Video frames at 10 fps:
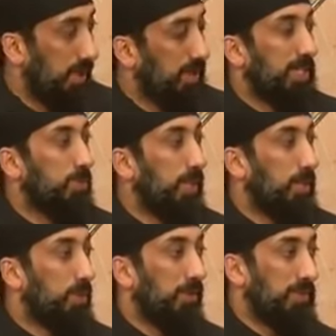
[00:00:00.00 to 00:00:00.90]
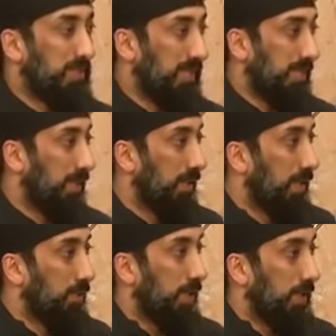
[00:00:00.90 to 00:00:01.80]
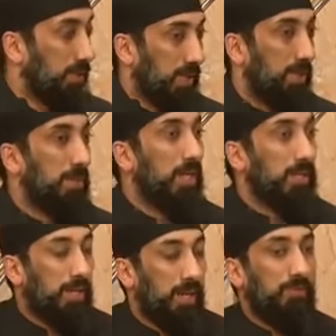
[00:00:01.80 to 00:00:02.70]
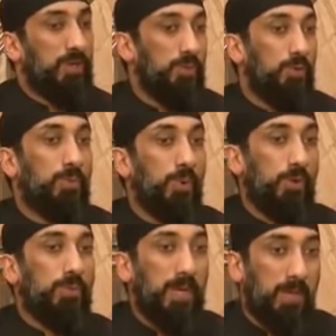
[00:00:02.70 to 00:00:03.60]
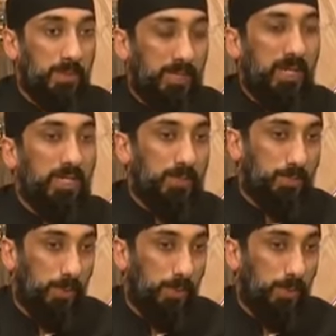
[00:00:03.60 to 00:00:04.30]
That's why the Prophet says, sallallahu alayhi wa sallam, that every newborn baby is